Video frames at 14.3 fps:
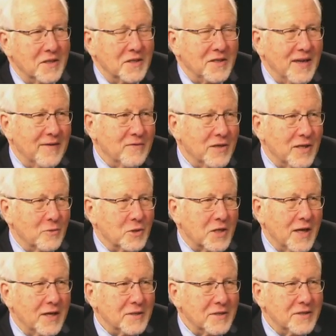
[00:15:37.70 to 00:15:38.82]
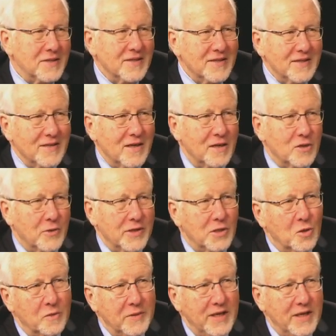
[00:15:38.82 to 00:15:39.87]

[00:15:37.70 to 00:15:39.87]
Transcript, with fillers: of the Tavern League of Wisconsin. Although he told